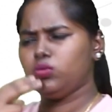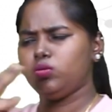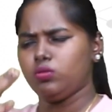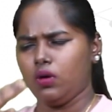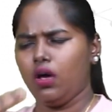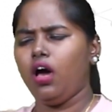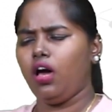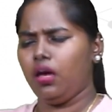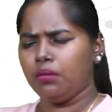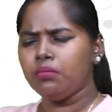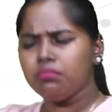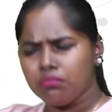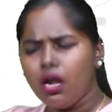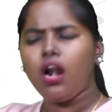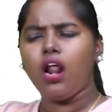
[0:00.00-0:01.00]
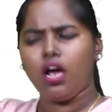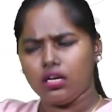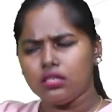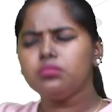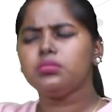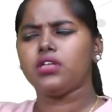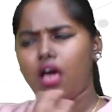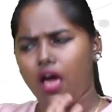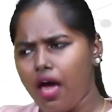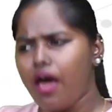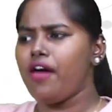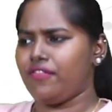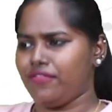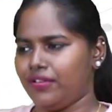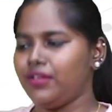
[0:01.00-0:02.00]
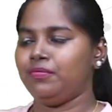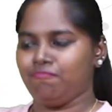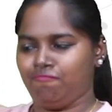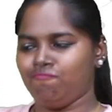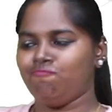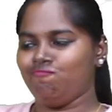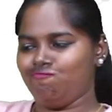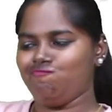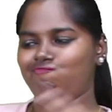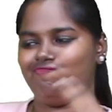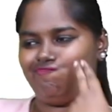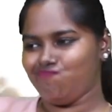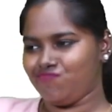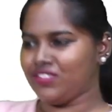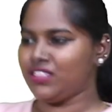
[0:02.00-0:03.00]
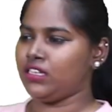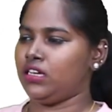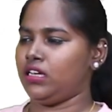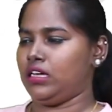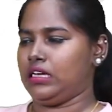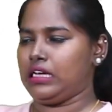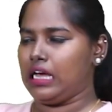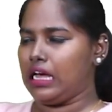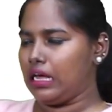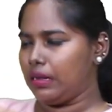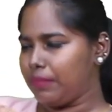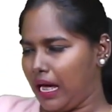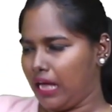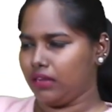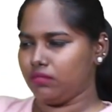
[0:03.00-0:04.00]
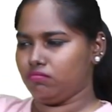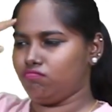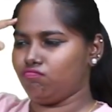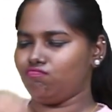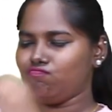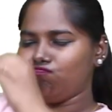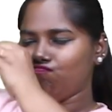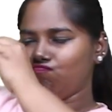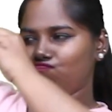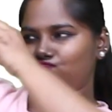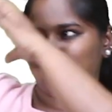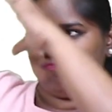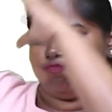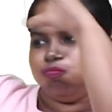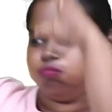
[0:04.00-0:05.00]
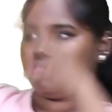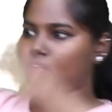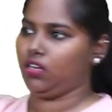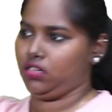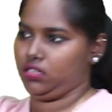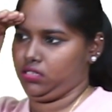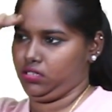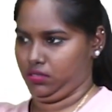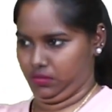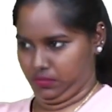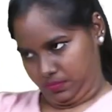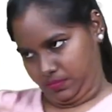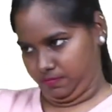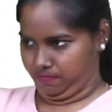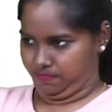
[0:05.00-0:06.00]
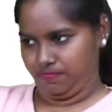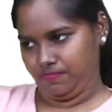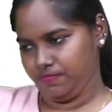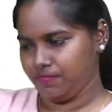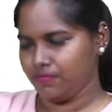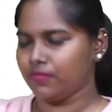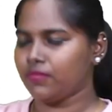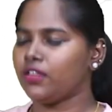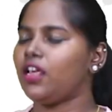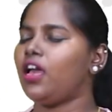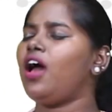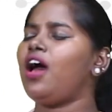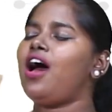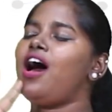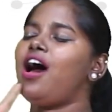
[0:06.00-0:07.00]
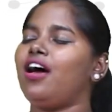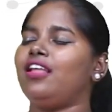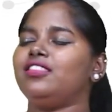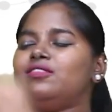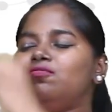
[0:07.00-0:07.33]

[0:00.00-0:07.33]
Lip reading: Yes, eating chocolate is very much an experience. I'll tell you. Close your eyes and just listen to me. Imagine